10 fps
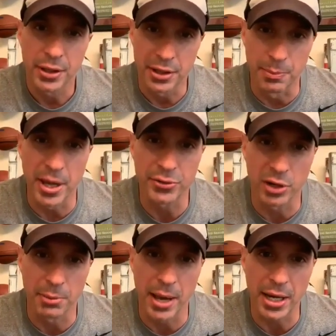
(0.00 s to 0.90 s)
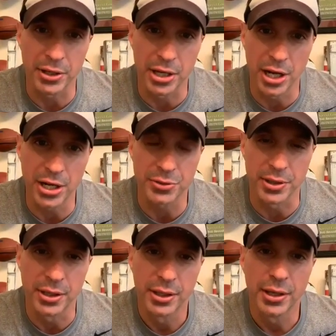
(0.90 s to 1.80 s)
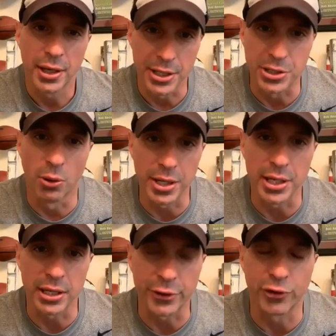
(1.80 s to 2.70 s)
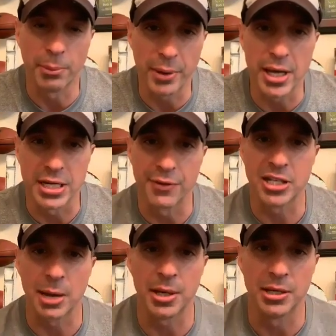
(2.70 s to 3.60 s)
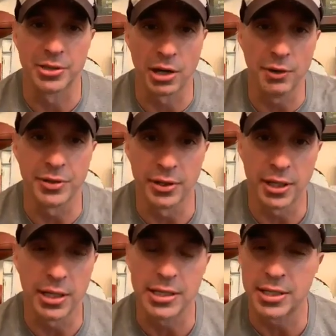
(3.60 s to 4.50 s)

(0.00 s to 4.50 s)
the best running back in the country, is going to get the front page every time he deserves it. And he